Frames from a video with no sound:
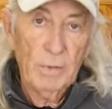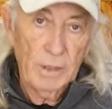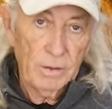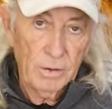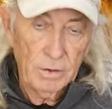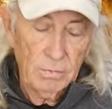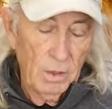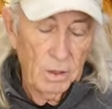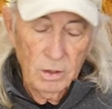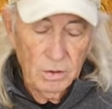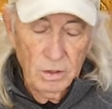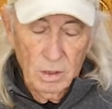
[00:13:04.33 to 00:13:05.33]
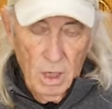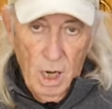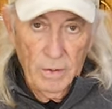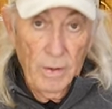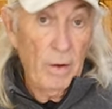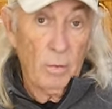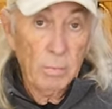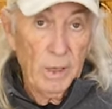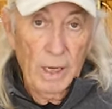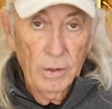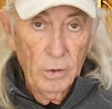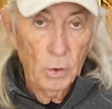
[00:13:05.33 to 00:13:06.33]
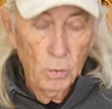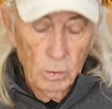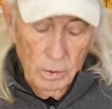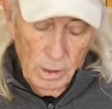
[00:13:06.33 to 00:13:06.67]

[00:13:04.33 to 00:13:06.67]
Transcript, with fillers: like this. They just did not. And they were brand new.